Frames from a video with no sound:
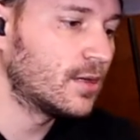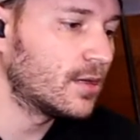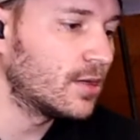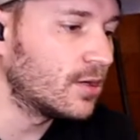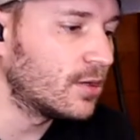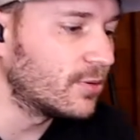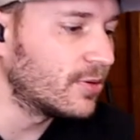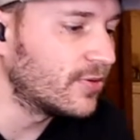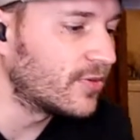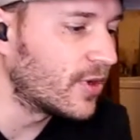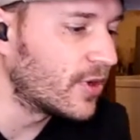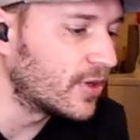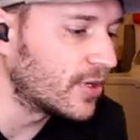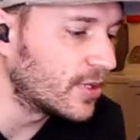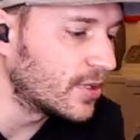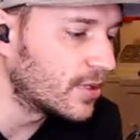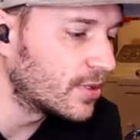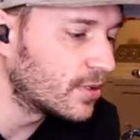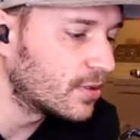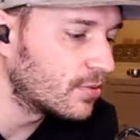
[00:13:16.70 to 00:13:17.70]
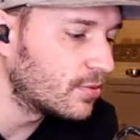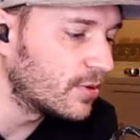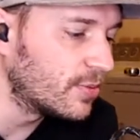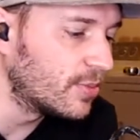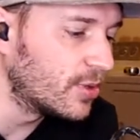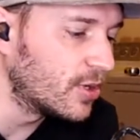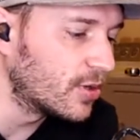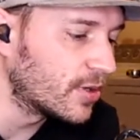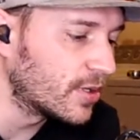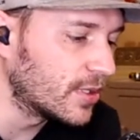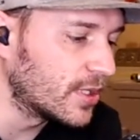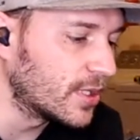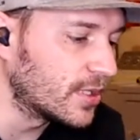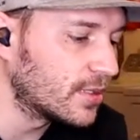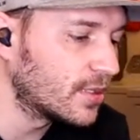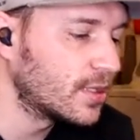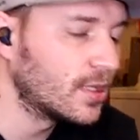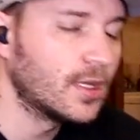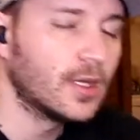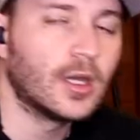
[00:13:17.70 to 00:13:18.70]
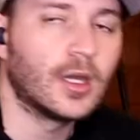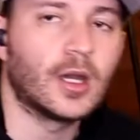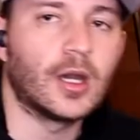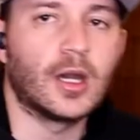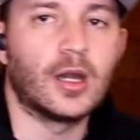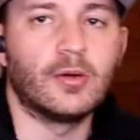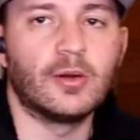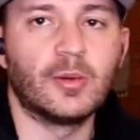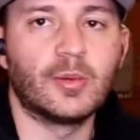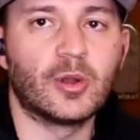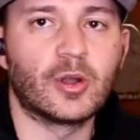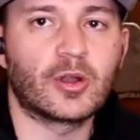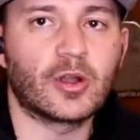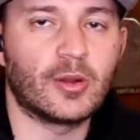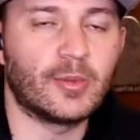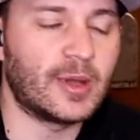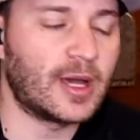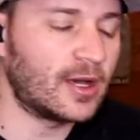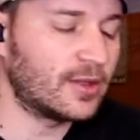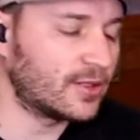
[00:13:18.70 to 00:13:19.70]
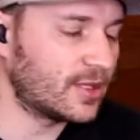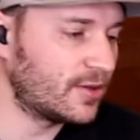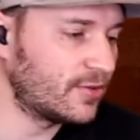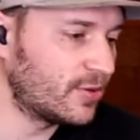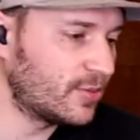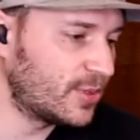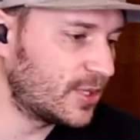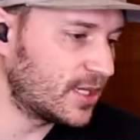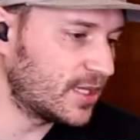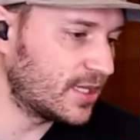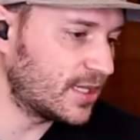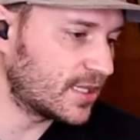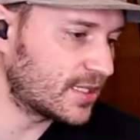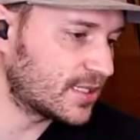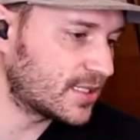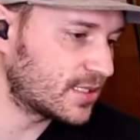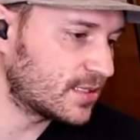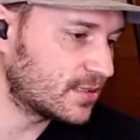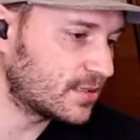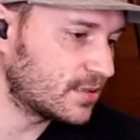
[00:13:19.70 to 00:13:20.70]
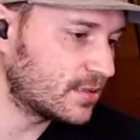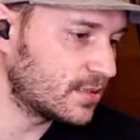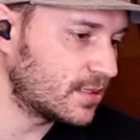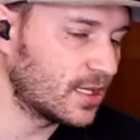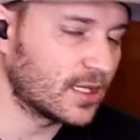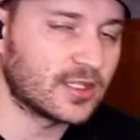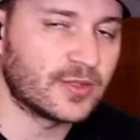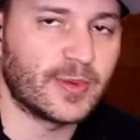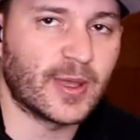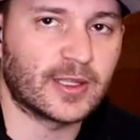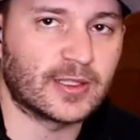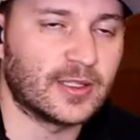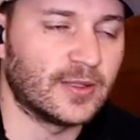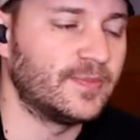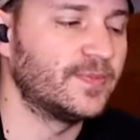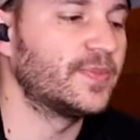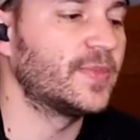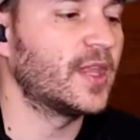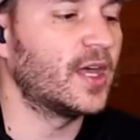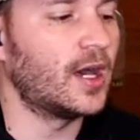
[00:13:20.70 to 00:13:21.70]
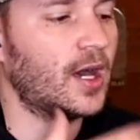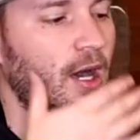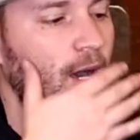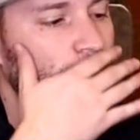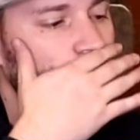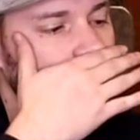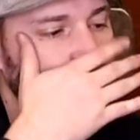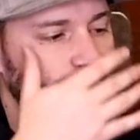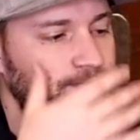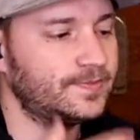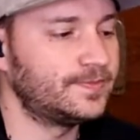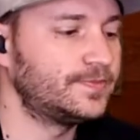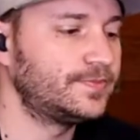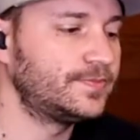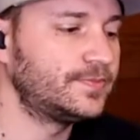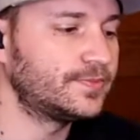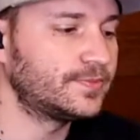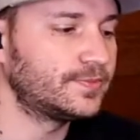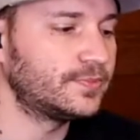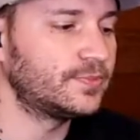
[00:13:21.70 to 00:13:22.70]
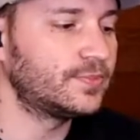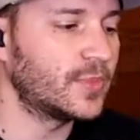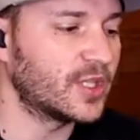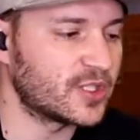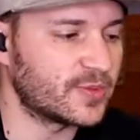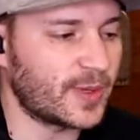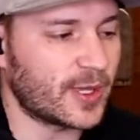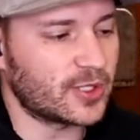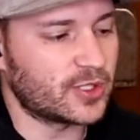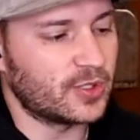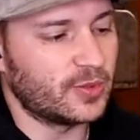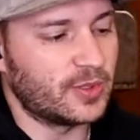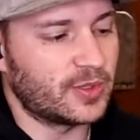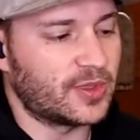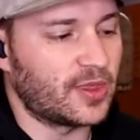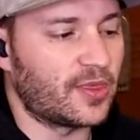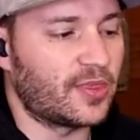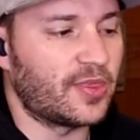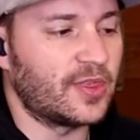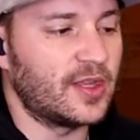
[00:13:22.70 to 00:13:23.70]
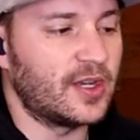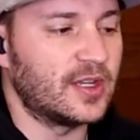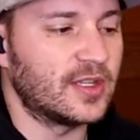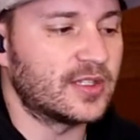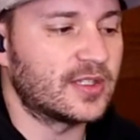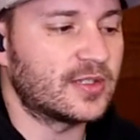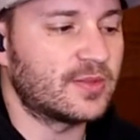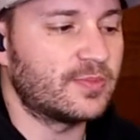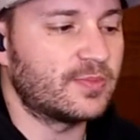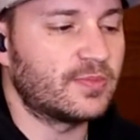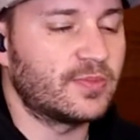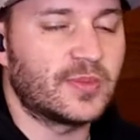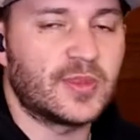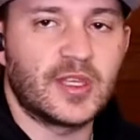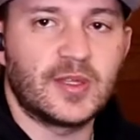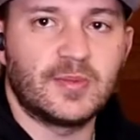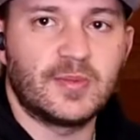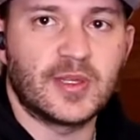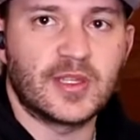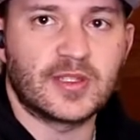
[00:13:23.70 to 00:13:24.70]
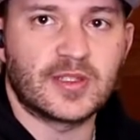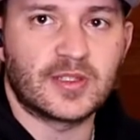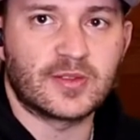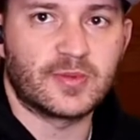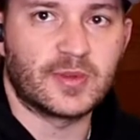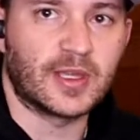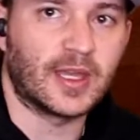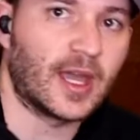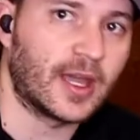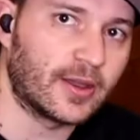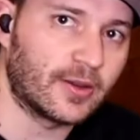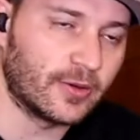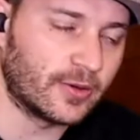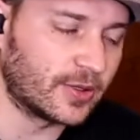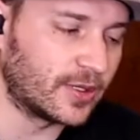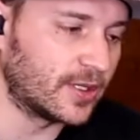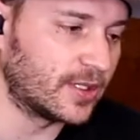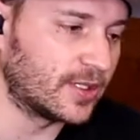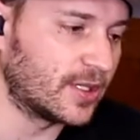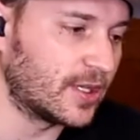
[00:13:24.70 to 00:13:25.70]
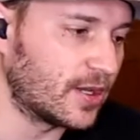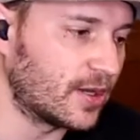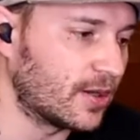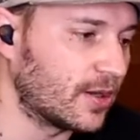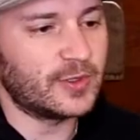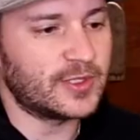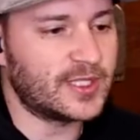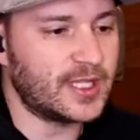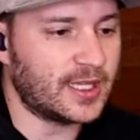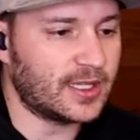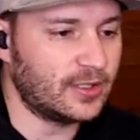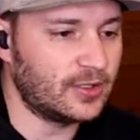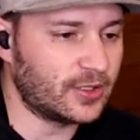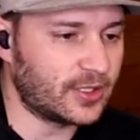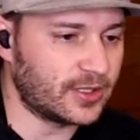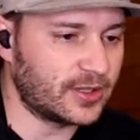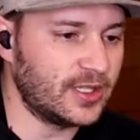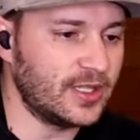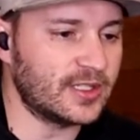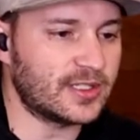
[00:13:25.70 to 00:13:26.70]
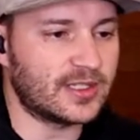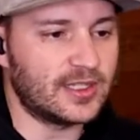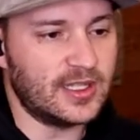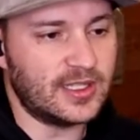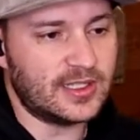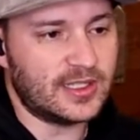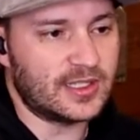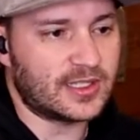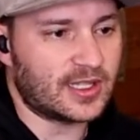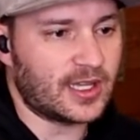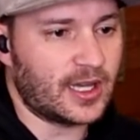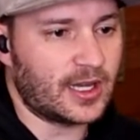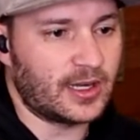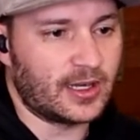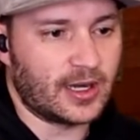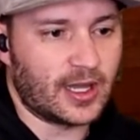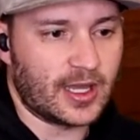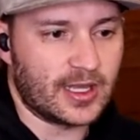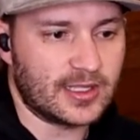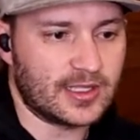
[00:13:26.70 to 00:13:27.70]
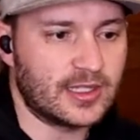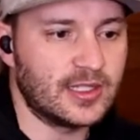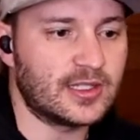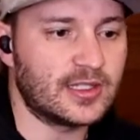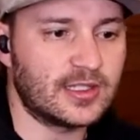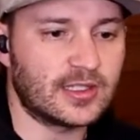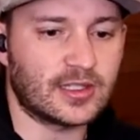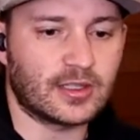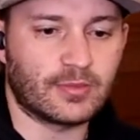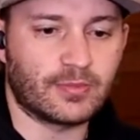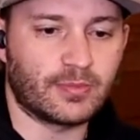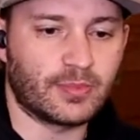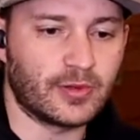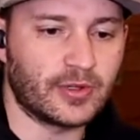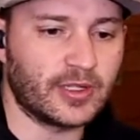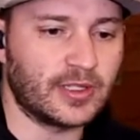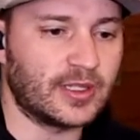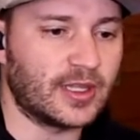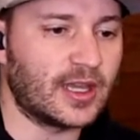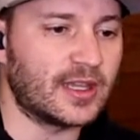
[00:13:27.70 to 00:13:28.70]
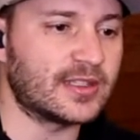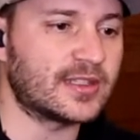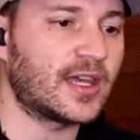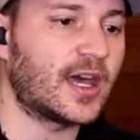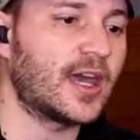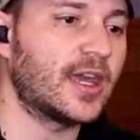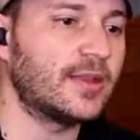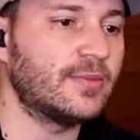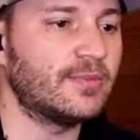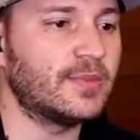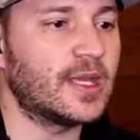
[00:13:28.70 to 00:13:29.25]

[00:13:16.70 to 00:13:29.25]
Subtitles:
Oh, we've broken it. We broke our mount, everybody. That's expected. Especially with the thin pieces we got going on here. If we take a look at this, this is kind of nice. This is a pretty nice height.